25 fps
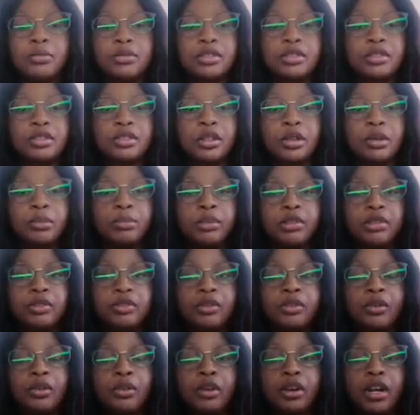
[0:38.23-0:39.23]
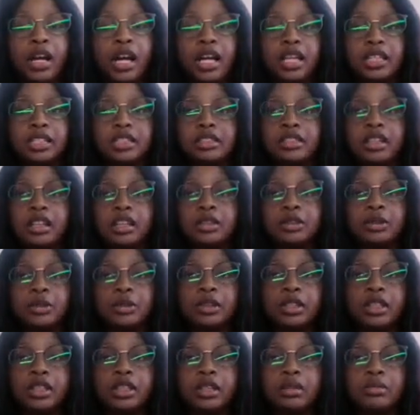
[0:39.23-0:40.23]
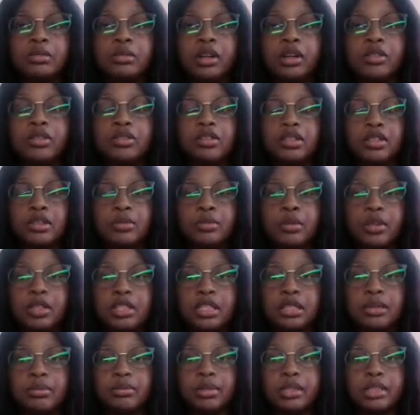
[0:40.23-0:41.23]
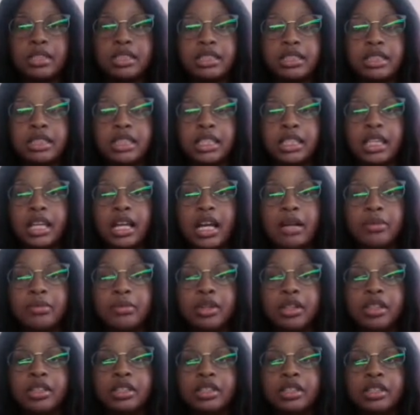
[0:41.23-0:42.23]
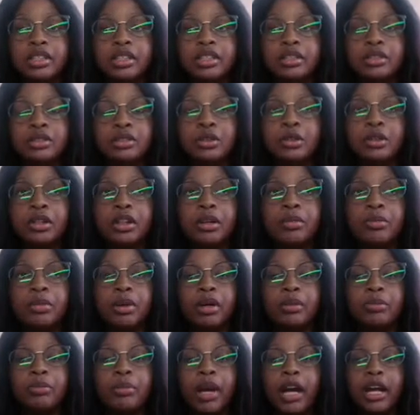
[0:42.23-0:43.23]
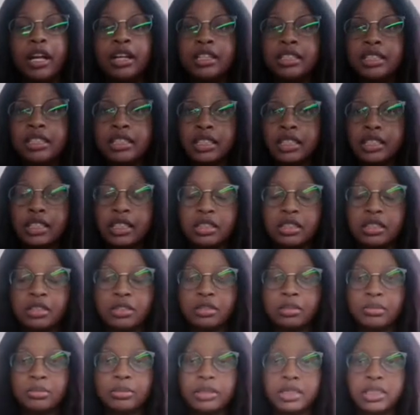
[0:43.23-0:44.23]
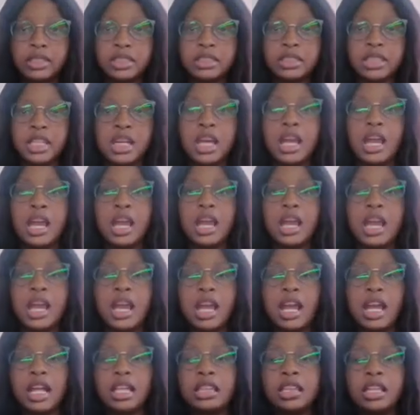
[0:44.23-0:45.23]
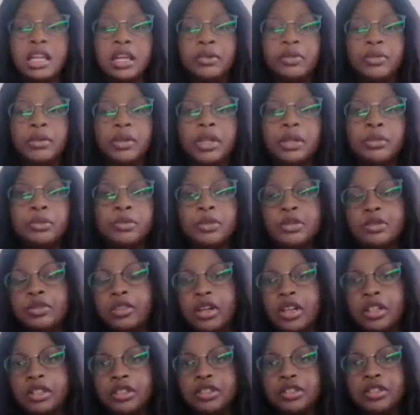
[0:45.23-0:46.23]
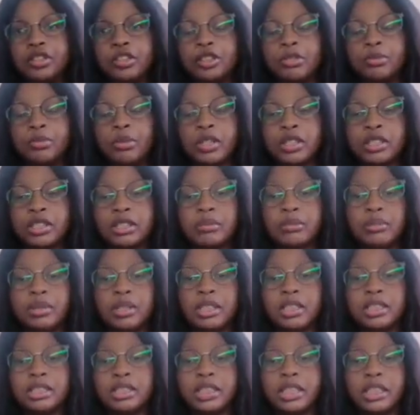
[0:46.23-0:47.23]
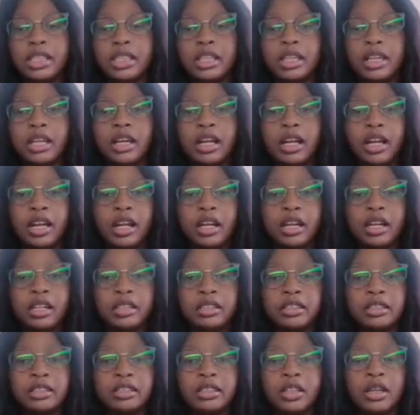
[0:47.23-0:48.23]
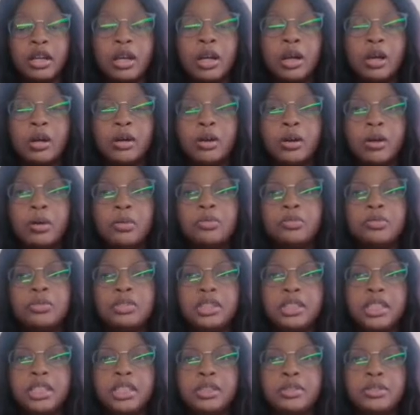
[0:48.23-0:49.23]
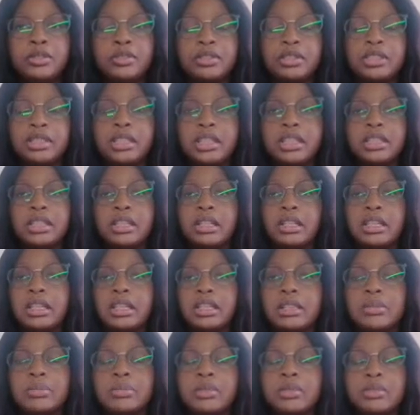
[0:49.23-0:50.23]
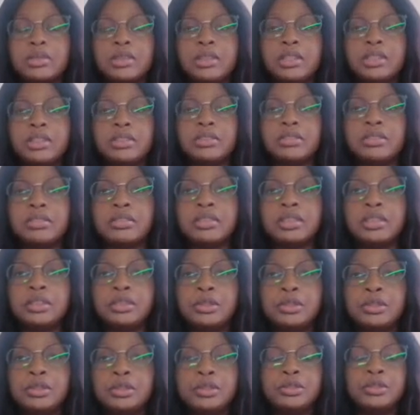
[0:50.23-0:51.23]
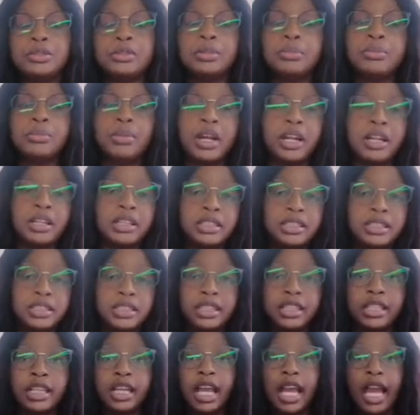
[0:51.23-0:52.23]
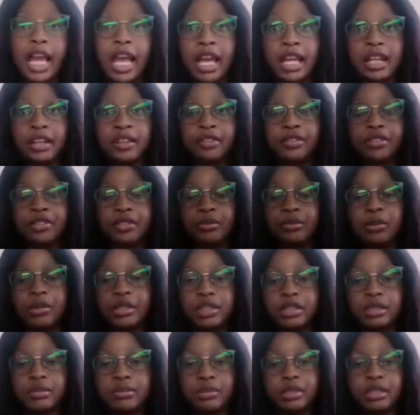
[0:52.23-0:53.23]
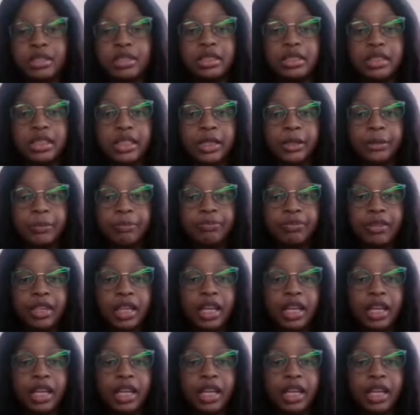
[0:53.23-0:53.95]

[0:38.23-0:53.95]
So before I start talking about responsibility, I'm gonna talk about parenting a little bit, and then we can move on to responsibility, and hopefully you see the link between the two, parenting and responsibility.